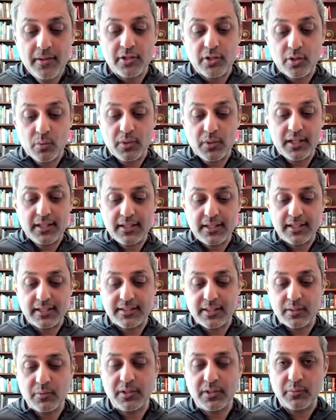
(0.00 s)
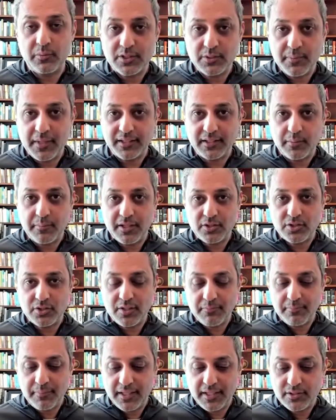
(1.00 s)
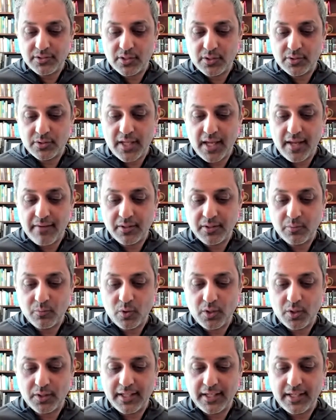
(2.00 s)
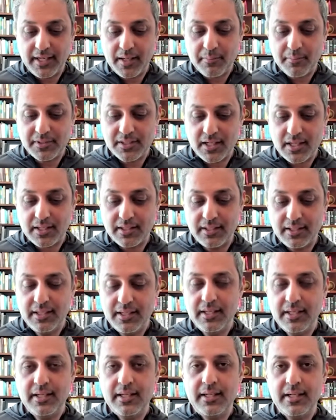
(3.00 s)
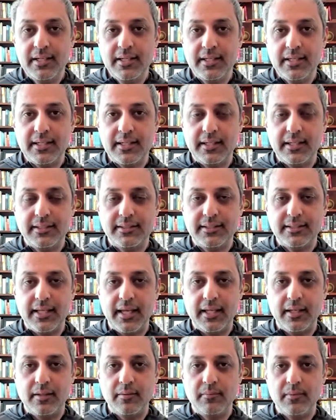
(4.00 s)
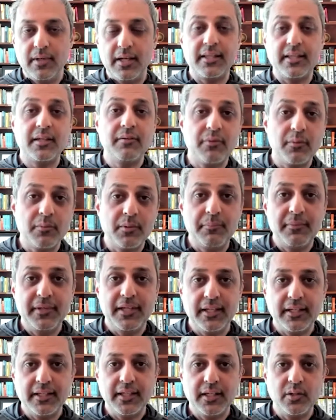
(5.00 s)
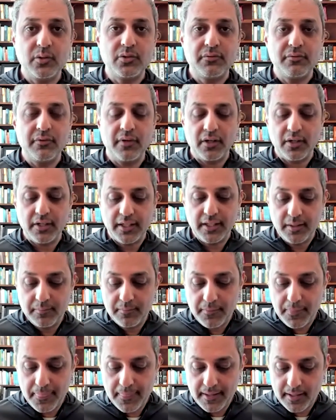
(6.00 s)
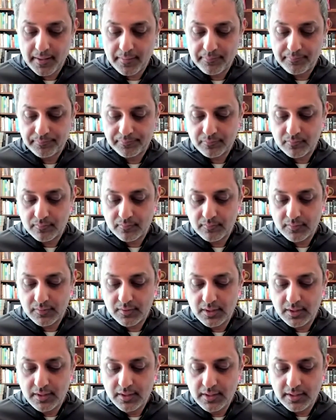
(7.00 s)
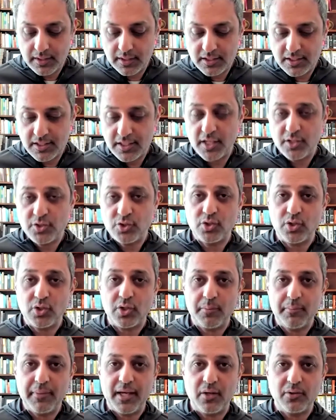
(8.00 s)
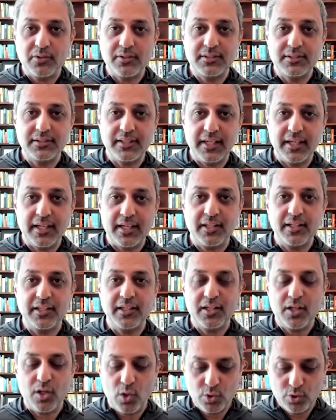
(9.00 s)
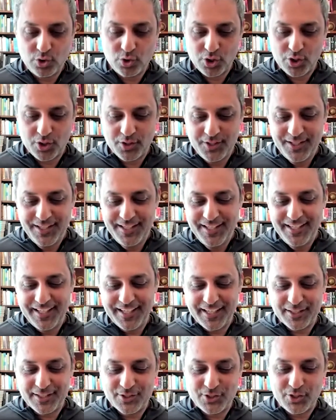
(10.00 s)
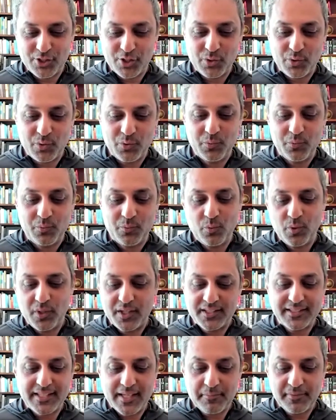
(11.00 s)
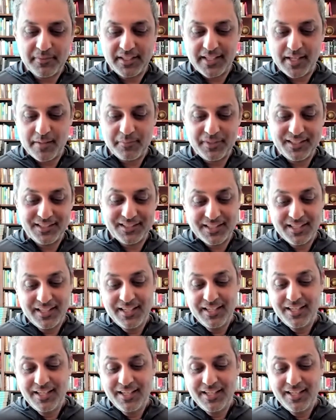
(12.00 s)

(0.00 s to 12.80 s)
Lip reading: one of the things I really respect about Jeff Bezos, having worked at Amazon, is that I think from the beginning he was very intentional about scaling culture. And so what does that mean? That means